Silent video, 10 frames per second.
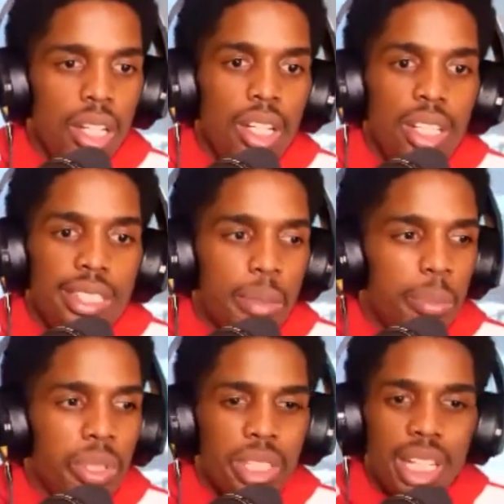their
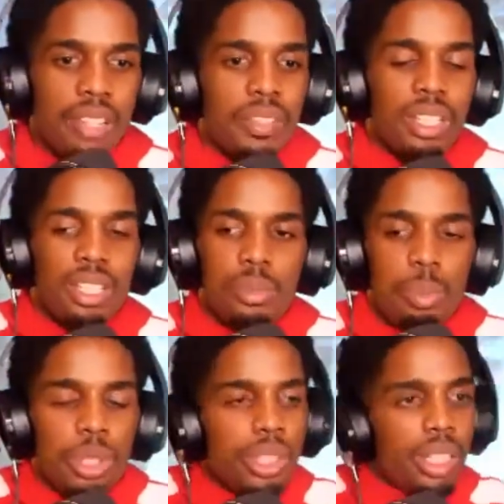building. They have like this
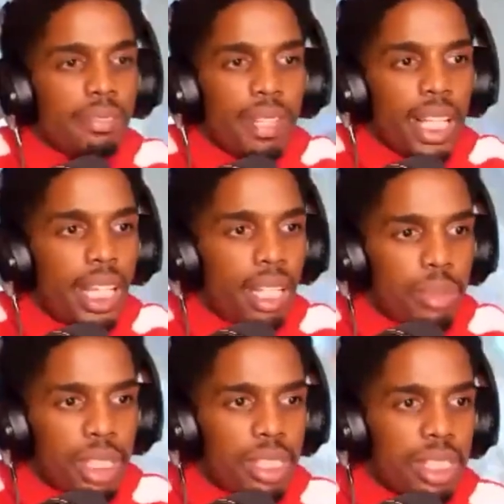building of flames,
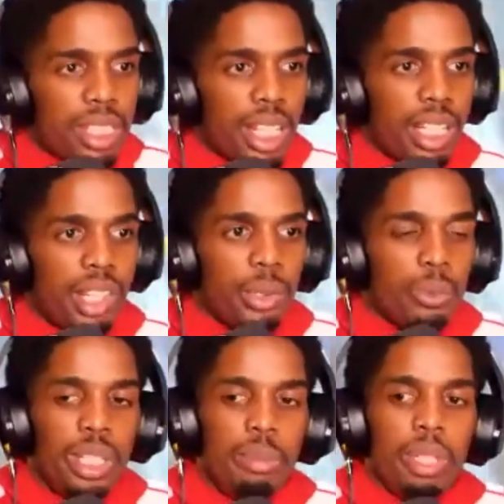and it's just like
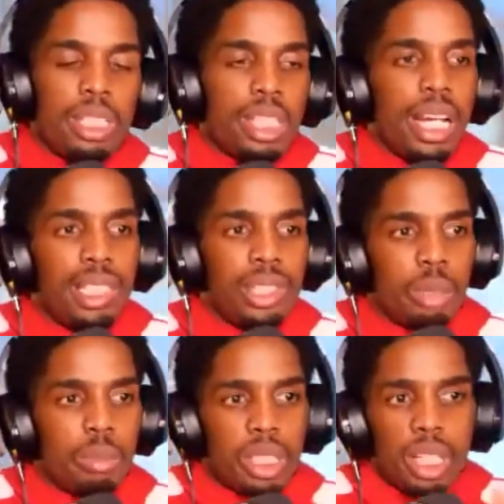three big
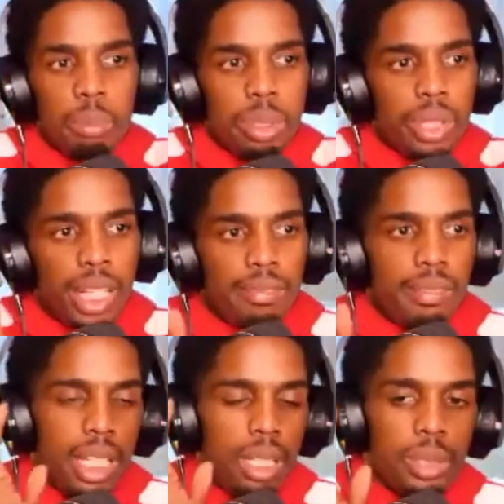skyscrapers that are built like
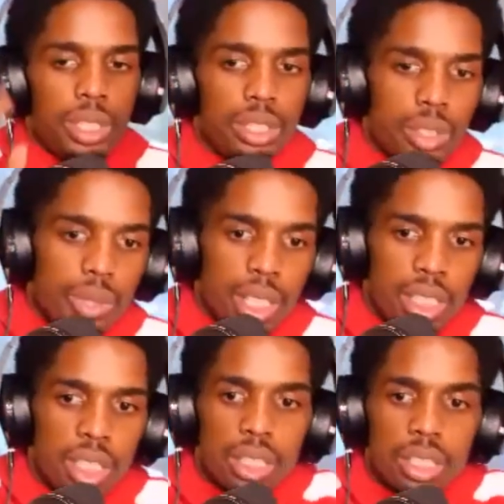flames centered around each
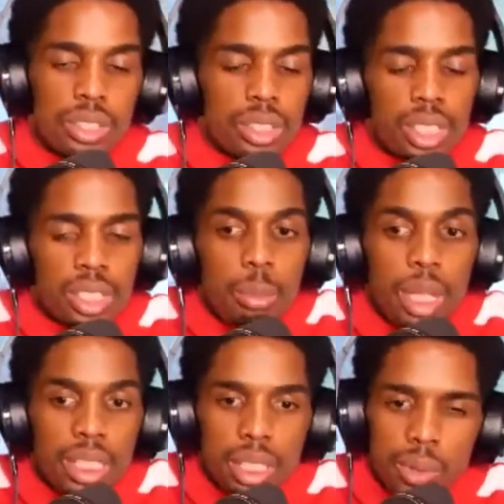other. It's, it's
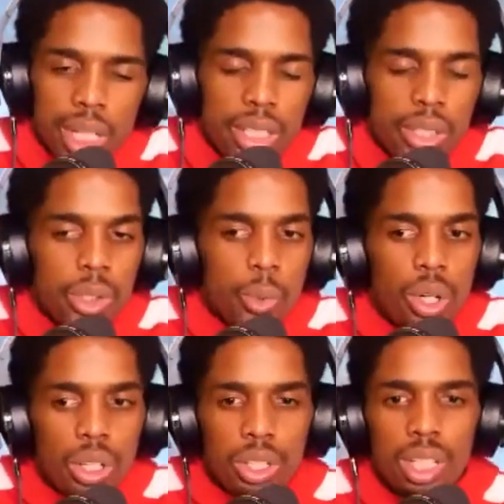amazing right there on the
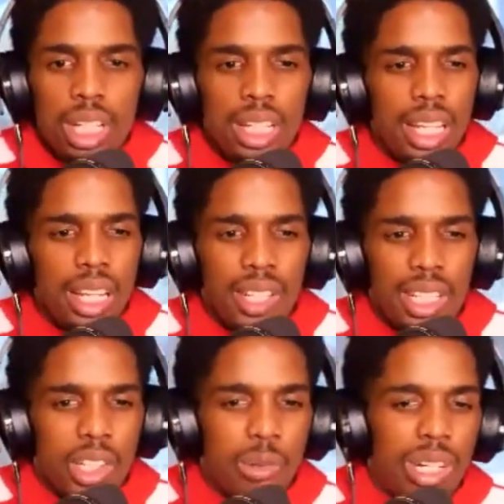water. They have like a
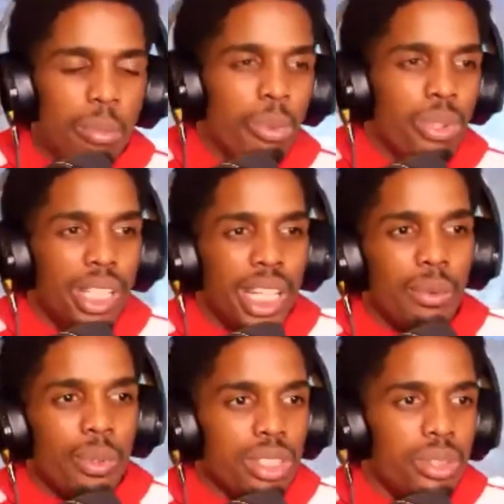Grand Prix that
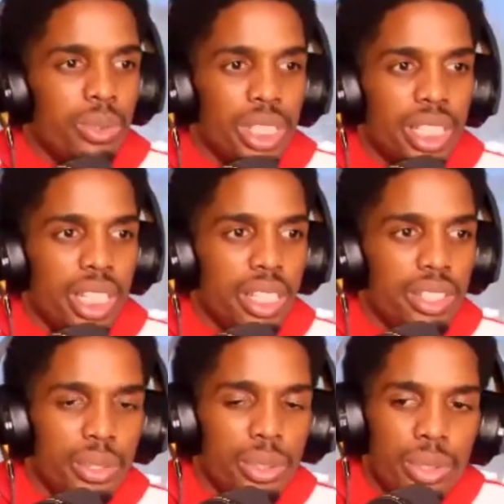runs through the city, so
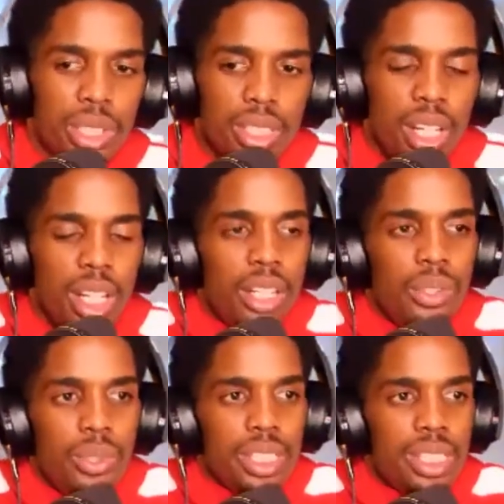you can
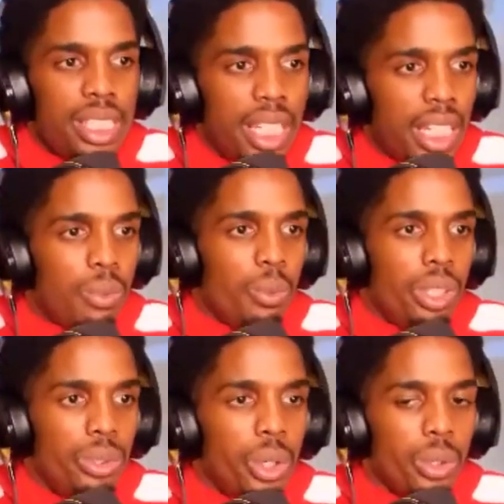you can see it when you
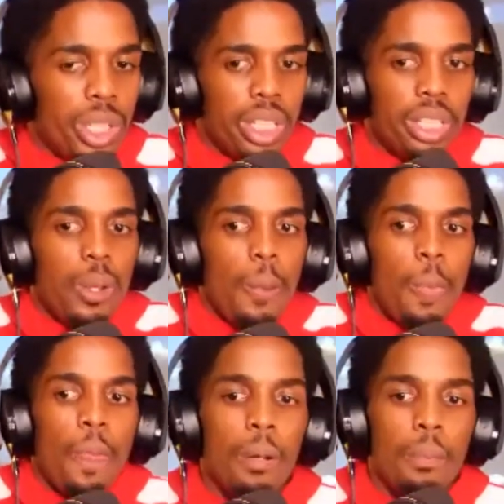go there.
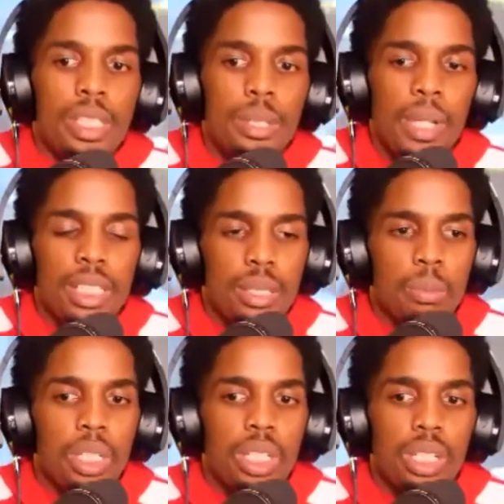Um, it's amazing,
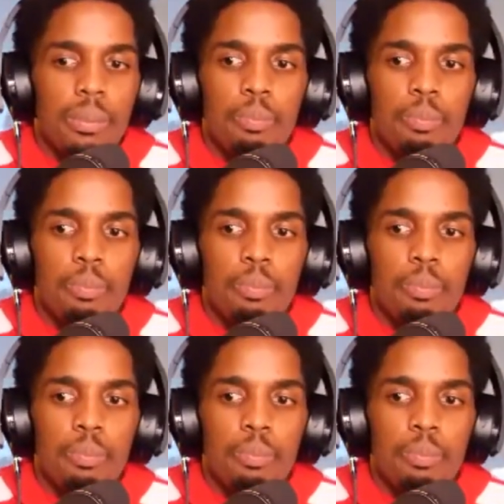but um,